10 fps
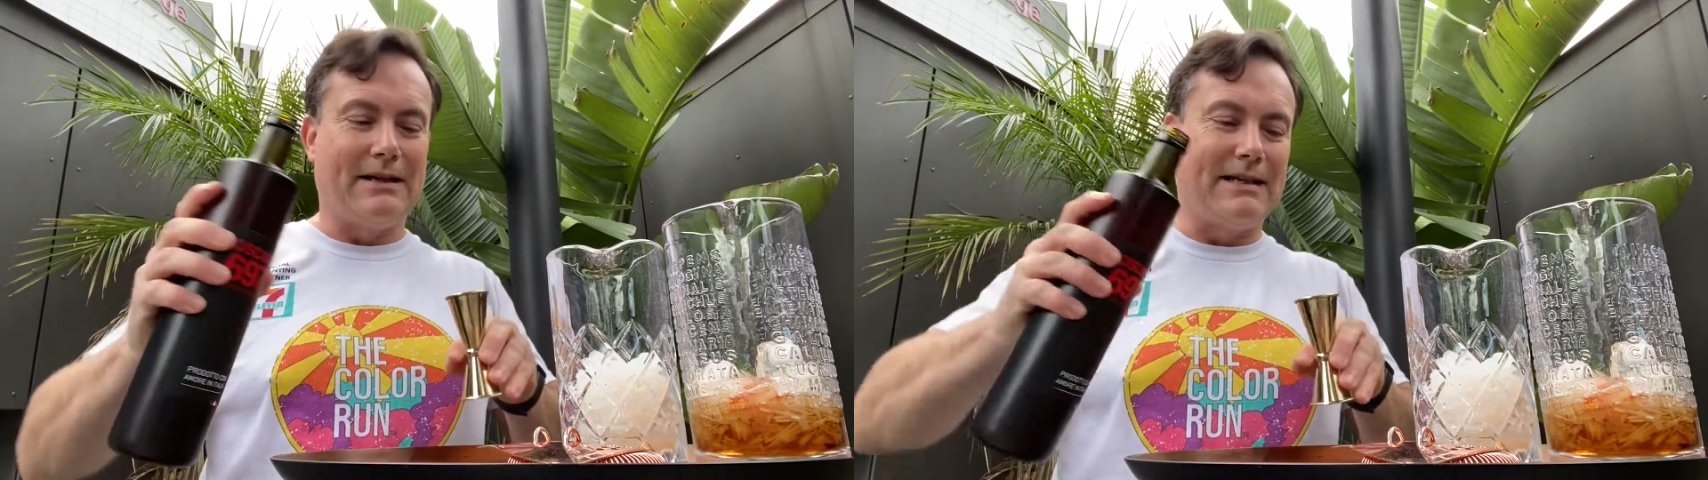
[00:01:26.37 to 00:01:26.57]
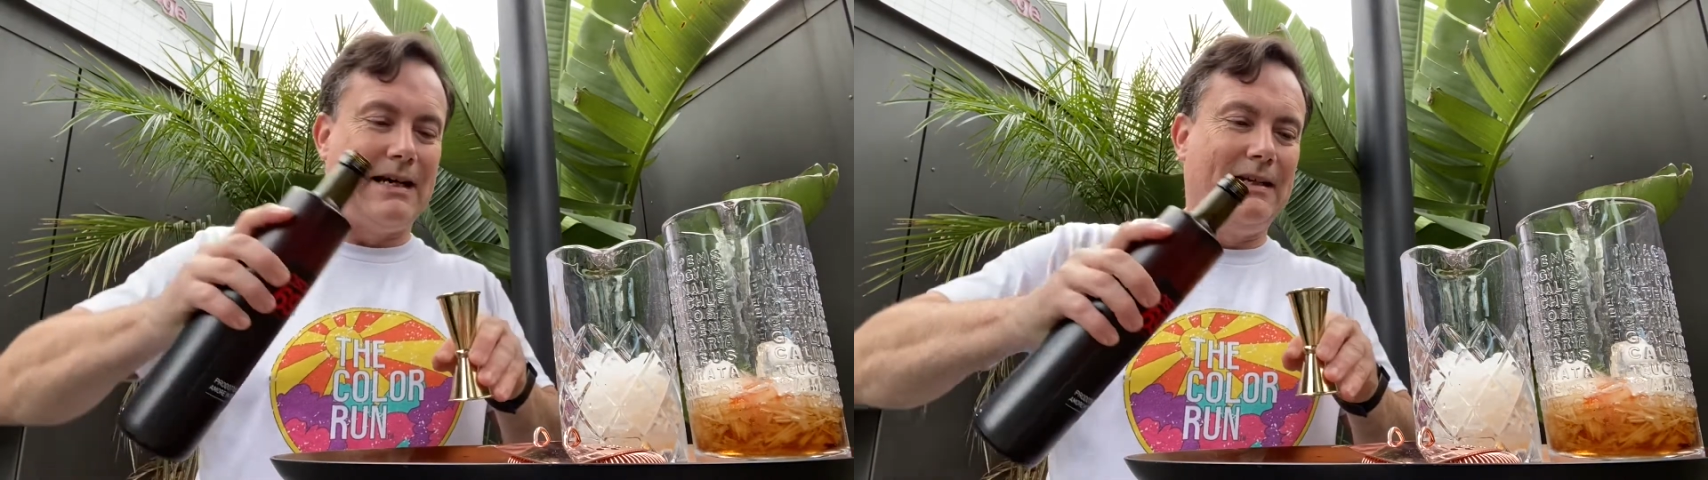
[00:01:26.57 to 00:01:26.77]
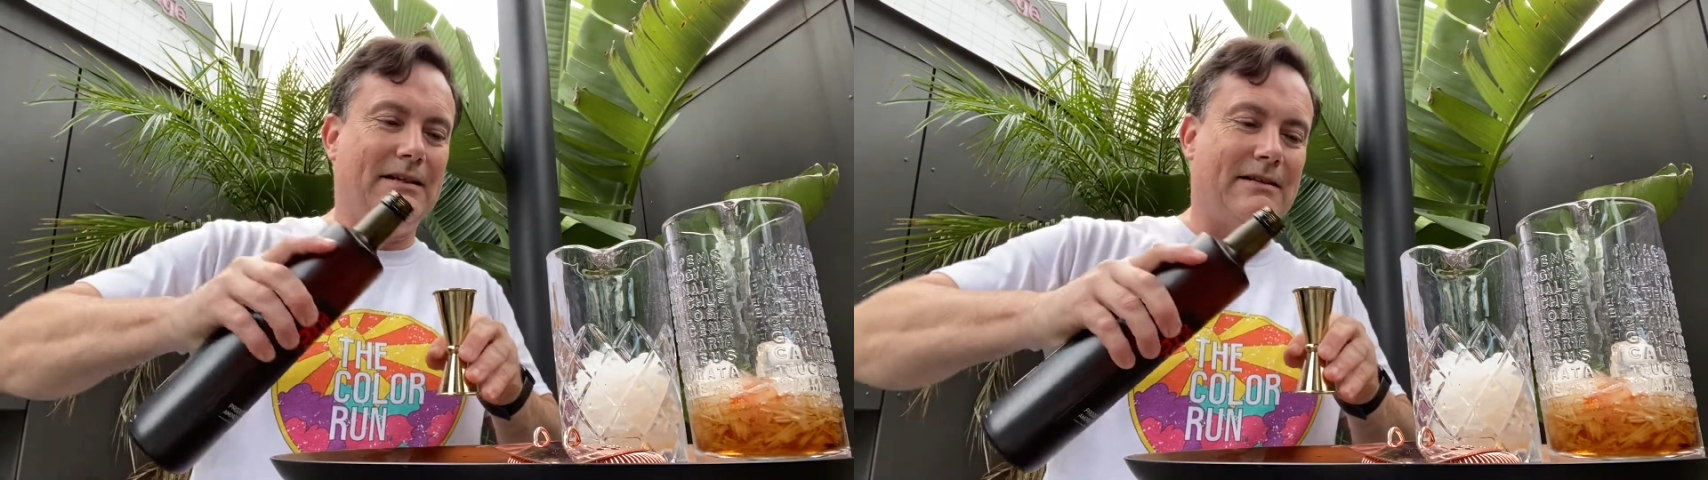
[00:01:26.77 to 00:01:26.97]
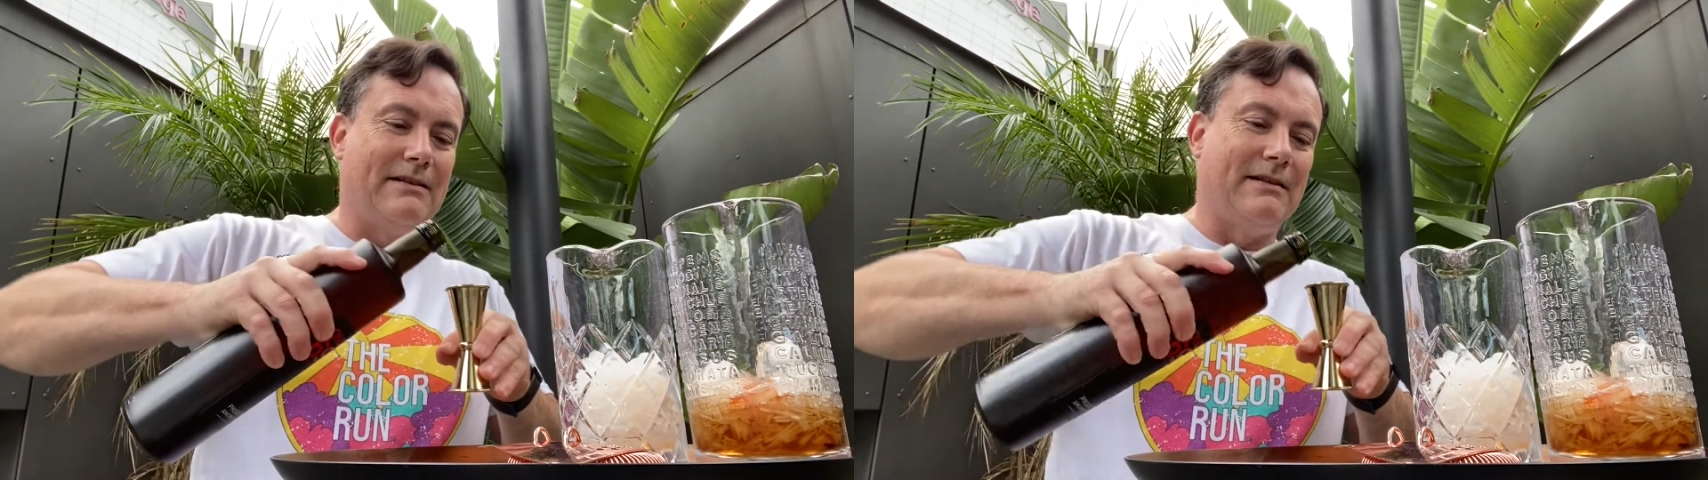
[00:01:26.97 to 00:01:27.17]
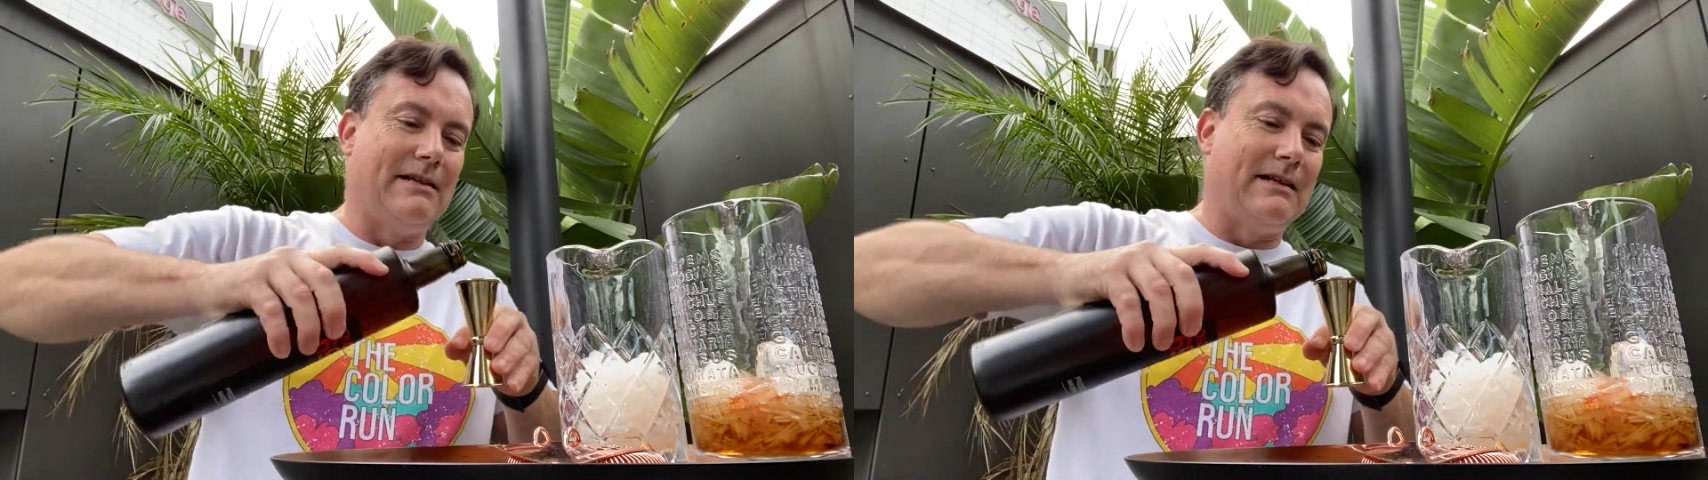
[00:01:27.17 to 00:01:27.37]

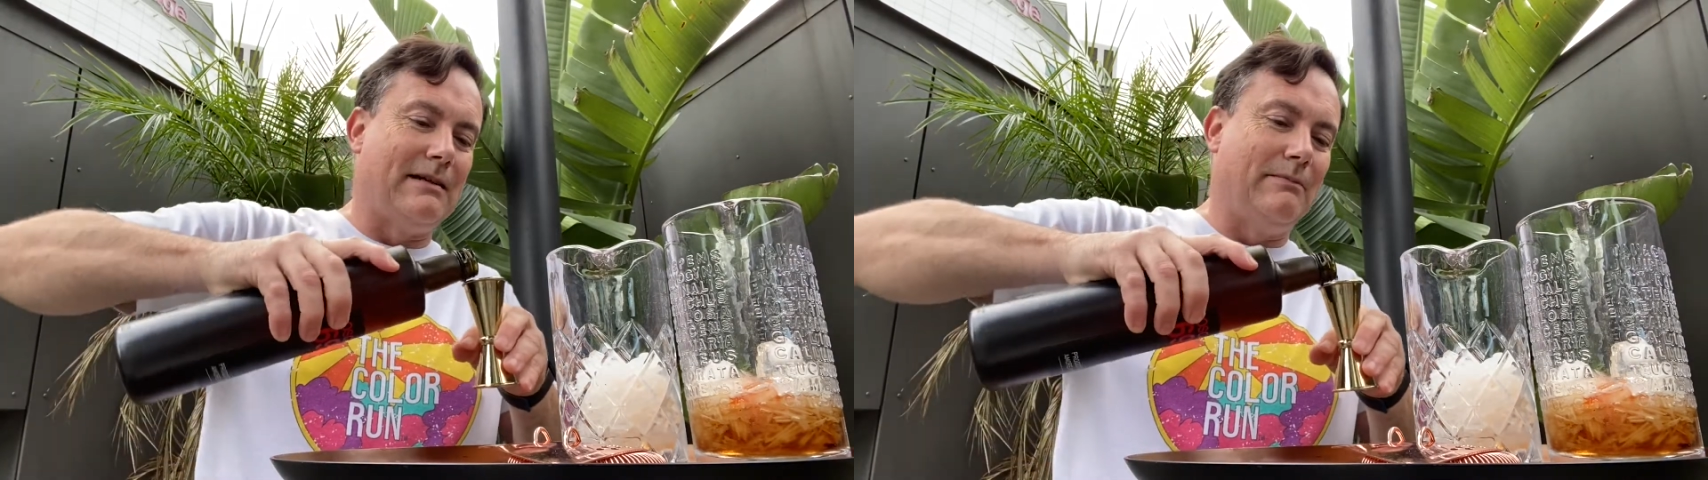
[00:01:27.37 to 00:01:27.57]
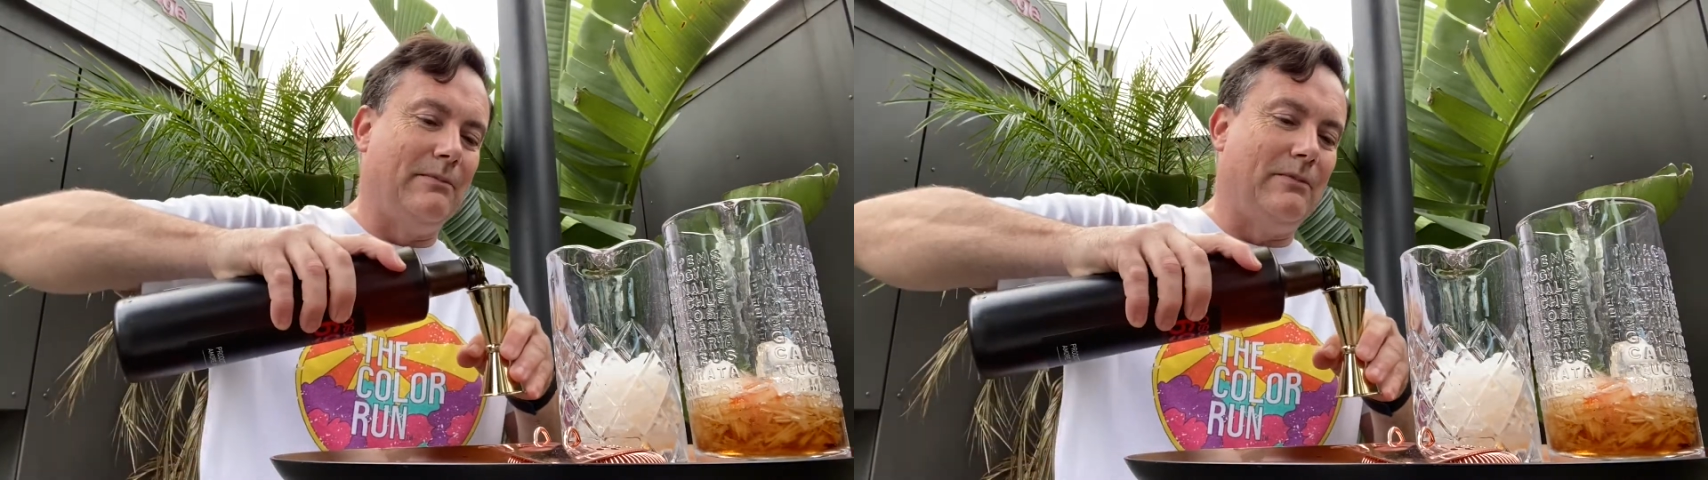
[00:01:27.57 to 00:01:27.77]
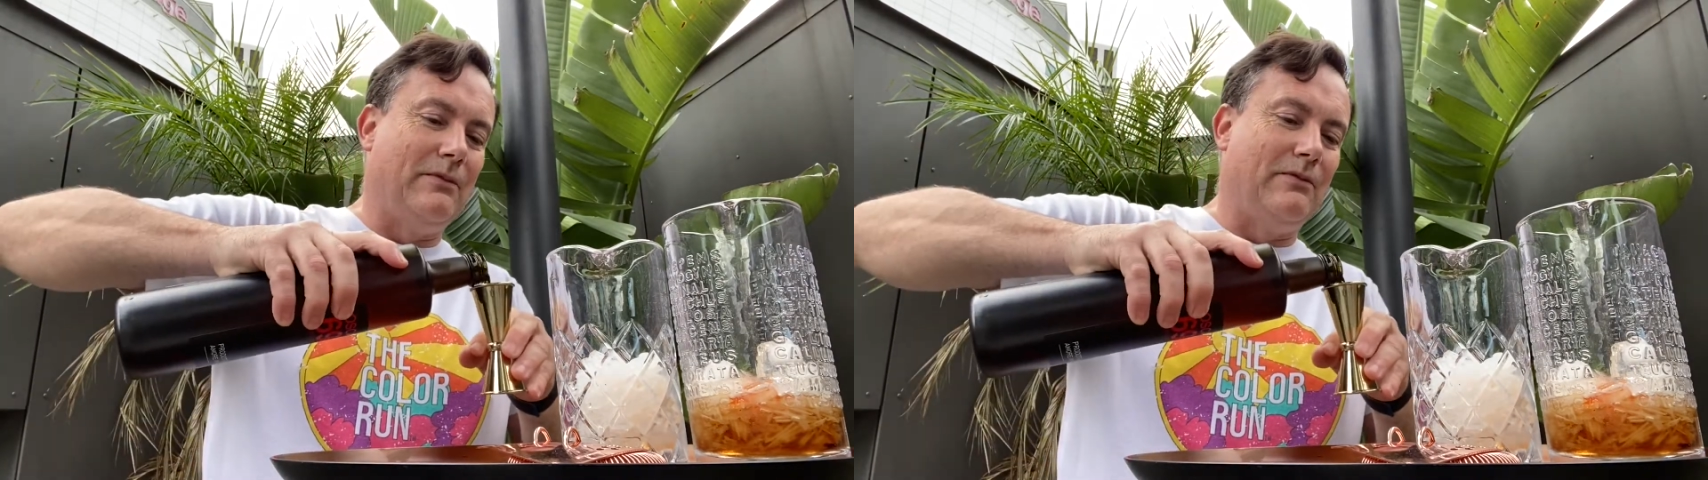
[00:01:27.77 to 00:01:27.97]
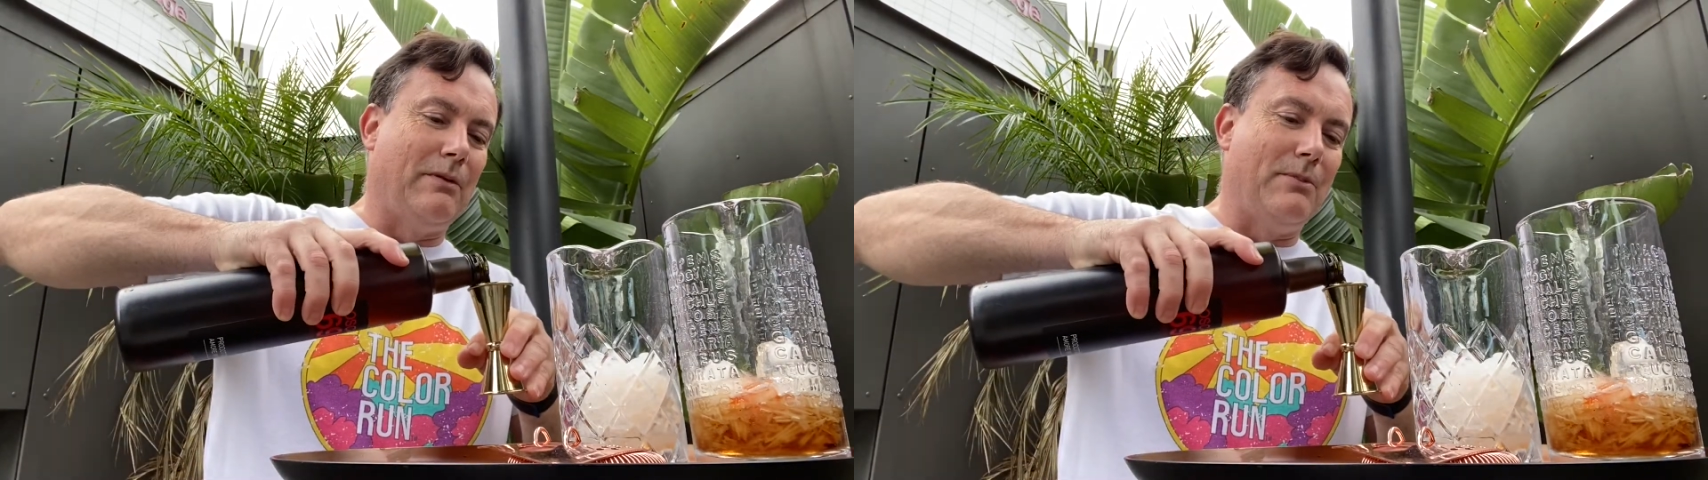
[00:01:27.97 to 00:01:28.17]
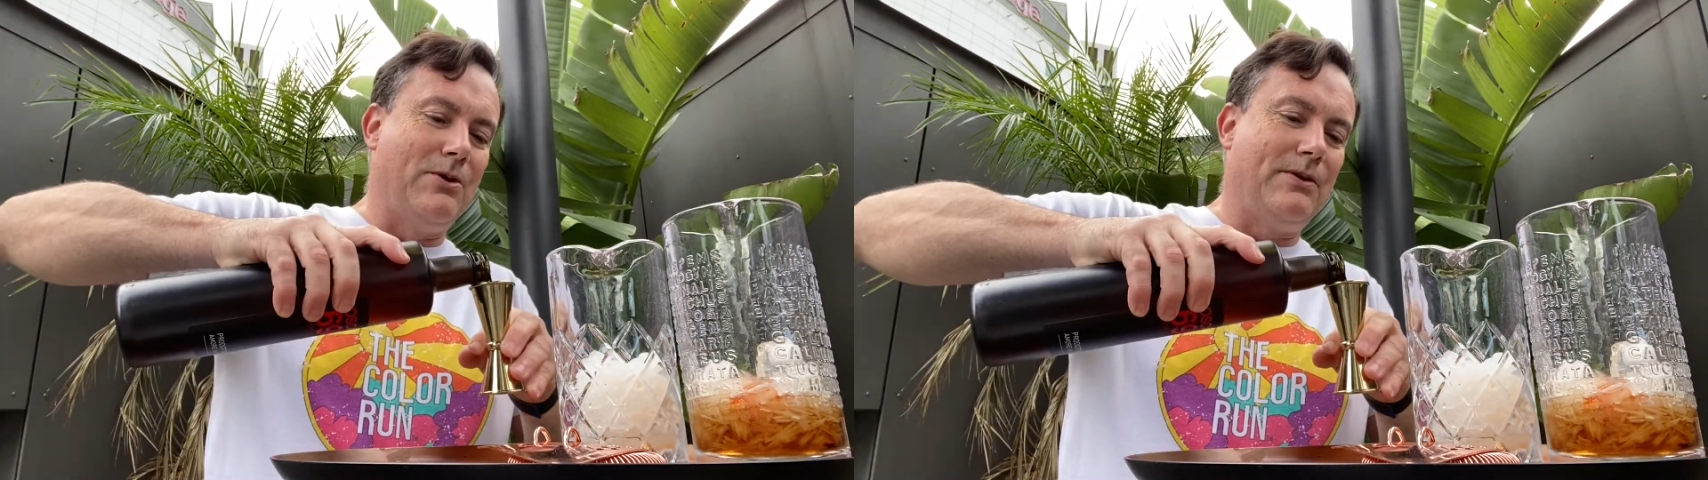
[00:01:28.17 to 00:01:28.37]
Italian
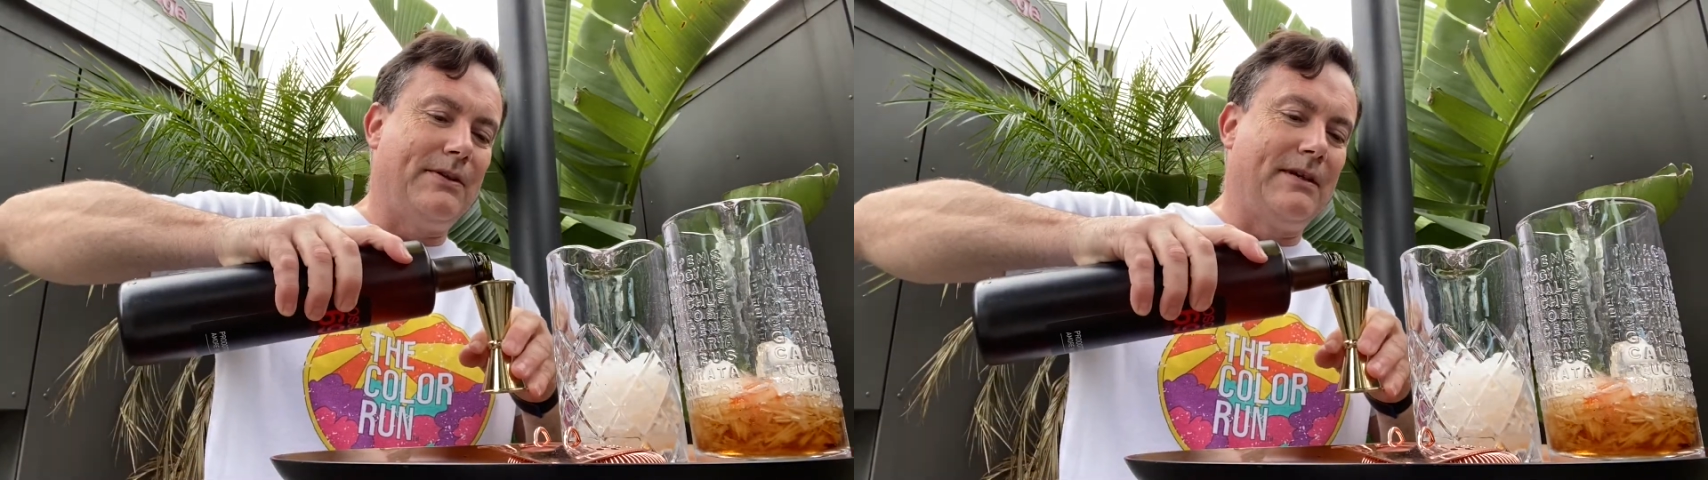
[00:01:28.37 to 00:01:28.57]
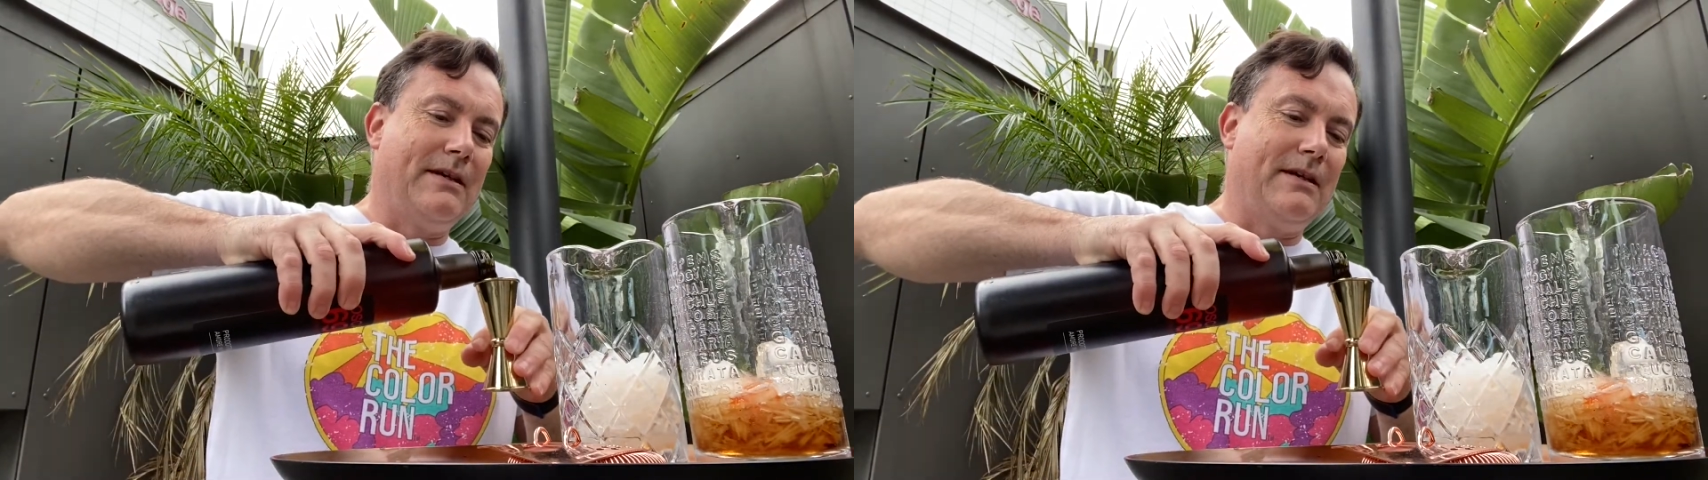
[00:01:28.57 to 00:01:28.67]
vermouth,